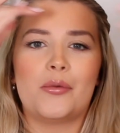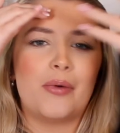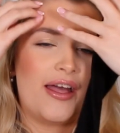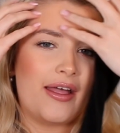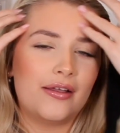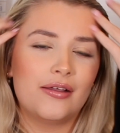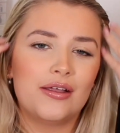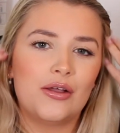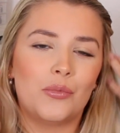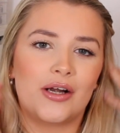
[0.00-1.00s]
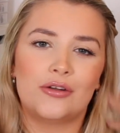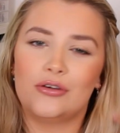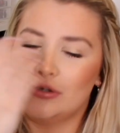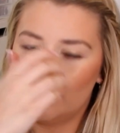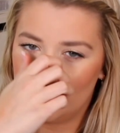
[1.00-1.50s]
I wear when I
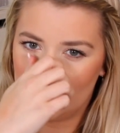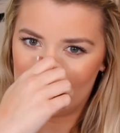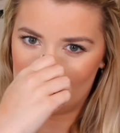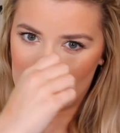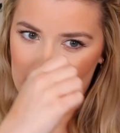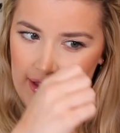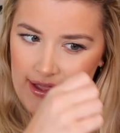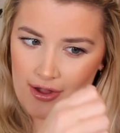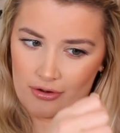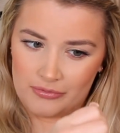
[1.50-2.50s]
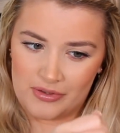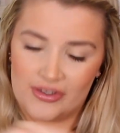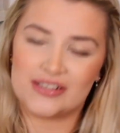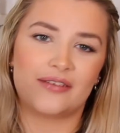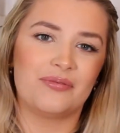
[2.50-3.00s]
go, oh my God, I've got my hair all over my
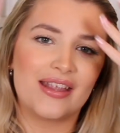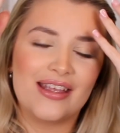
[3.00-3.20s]
face now.